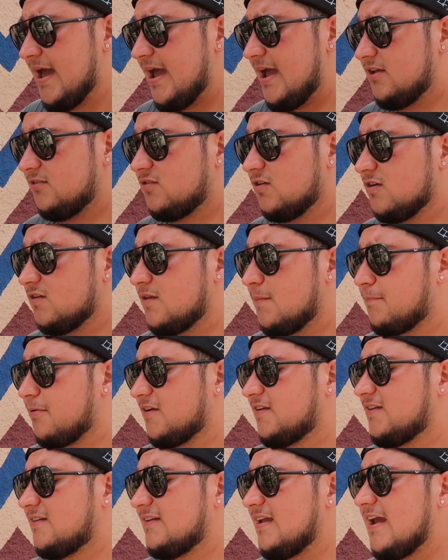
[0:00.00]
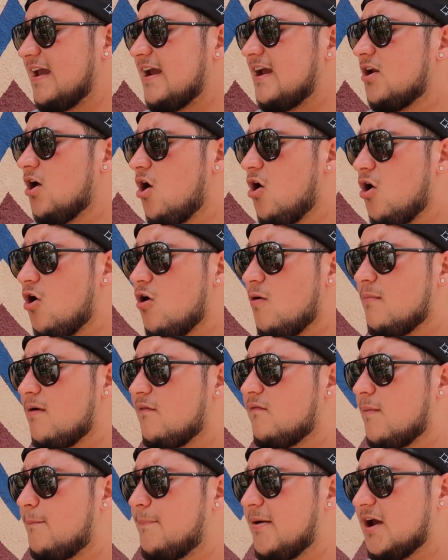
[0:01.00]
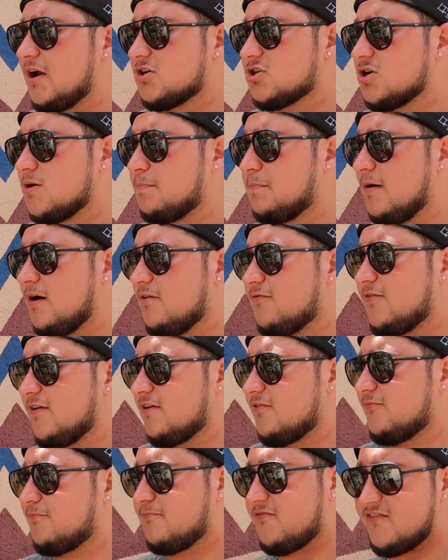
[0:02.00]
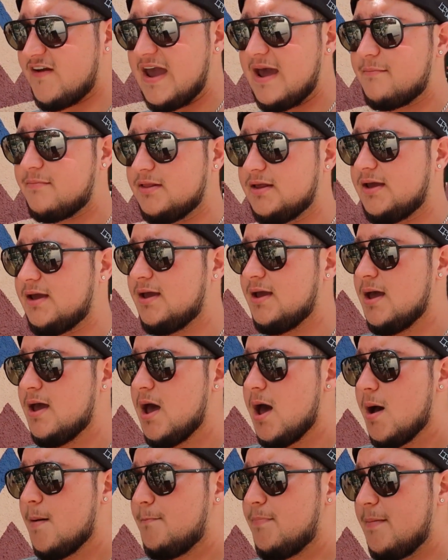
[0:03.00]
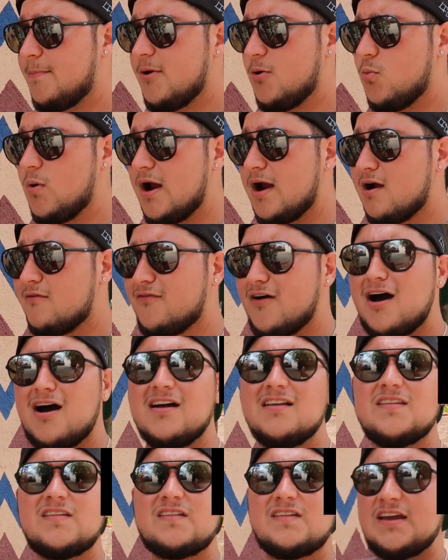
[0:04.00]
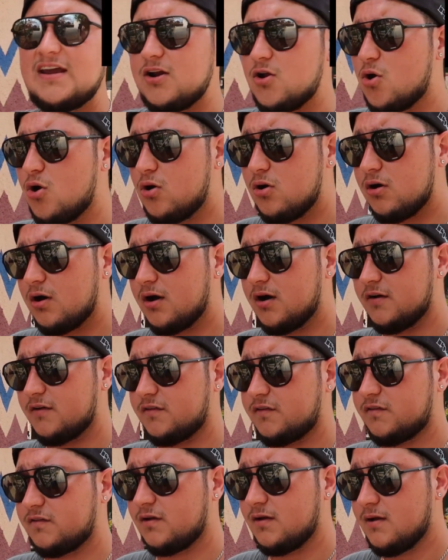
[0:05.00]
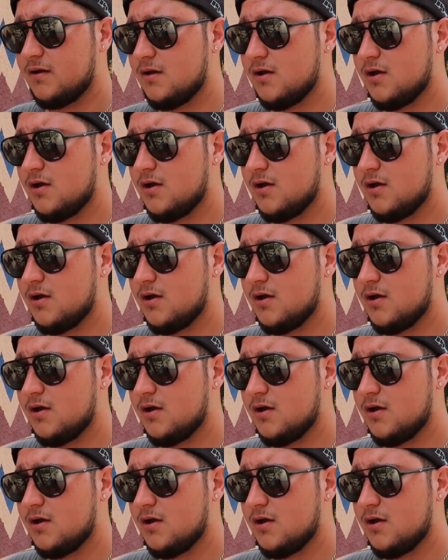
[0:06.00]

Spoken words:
Enter the pristine home of a picture-perfect family, but beware of unseen horrors.